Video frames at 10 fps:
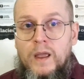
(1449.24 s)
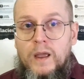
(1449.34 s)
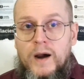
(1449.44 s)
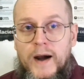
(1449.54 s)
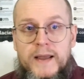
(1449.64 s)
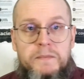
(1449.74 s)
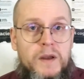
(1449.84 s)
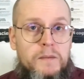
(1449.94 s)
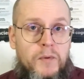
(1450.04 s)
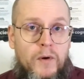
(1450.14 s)
I
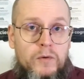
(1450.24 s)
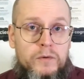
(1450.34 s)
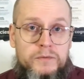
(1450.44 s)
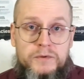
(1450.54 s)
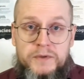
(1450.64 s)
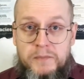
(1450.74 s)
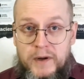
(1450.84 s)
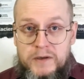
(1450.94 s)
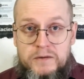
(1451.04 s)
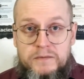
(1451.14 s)
am prone to
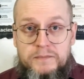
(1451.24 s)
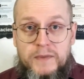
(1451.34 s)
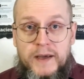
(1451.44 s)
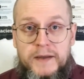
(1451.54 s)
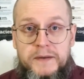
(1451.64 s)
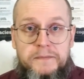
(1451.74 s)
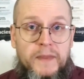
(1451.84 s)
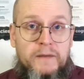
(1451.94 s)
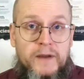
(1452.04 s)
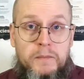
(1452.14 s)
depression and
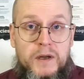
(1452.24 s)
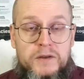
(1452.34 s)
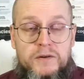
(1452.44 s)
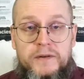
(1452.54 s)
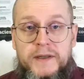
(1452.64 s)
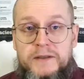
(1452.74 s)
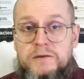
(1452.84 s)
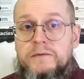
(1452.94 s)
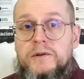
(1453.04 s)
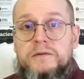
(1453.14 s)
very much an
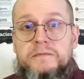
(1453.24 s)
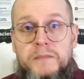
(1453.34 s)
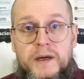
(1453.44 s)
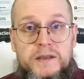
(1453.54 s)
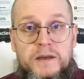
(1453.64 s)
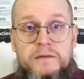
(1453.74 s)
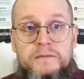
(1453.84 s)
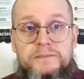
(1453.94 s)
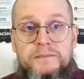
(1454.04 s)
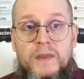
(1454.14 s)
introvert myself,
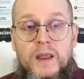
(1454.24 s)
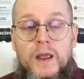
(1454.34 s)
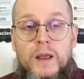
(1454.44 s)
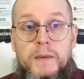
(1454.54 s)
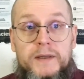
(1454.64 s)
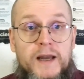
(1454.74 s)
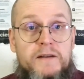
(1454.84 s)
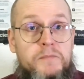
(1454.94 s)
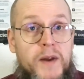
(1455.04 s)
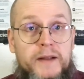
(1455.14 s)
but I have
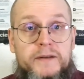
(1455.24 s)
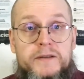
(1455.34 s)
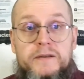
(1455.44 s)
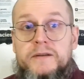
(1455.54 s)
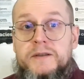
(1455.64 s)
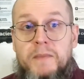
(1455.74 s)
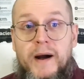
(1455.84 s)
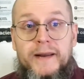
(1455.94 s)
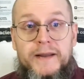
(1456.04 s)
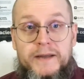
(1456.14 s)
practiced
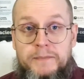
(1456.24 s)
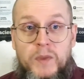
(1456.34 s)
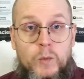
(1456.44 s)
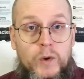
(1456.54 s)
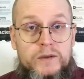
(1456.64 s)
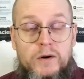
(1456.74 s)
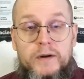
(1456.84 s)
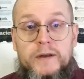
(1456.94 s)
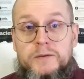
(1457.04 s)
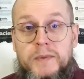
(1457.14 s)
smiling when
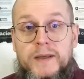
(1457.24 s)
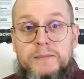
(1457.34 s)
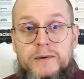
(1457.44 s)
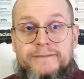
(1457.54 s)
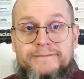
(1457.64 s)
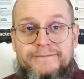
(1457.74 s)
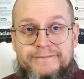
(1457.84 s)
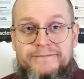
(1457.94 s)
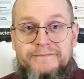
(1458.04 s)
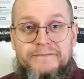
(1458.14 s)
talking to people,
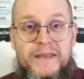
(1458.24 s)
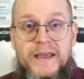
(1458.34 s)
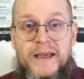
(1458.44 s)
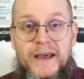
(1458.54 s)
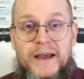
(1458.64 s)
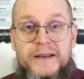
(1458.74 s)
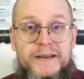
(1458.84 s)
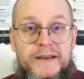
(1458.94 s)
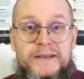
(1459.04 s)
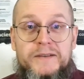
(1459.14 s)
and
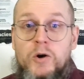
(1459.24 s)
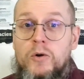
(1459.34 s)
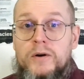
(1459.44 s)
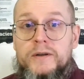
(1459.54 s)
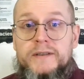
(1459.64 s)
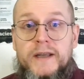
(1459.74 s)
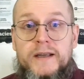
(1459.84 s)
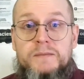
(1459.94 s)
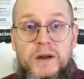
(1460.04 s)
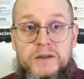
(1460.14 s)
it no longer
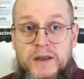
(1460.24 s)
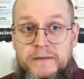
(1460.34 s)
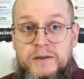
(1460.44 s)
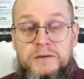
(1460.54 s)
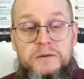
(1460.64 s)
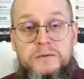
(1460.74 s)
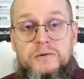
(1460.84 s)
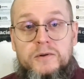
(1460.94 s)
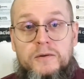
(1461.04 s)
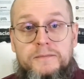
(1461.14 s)
takes much effort to do so.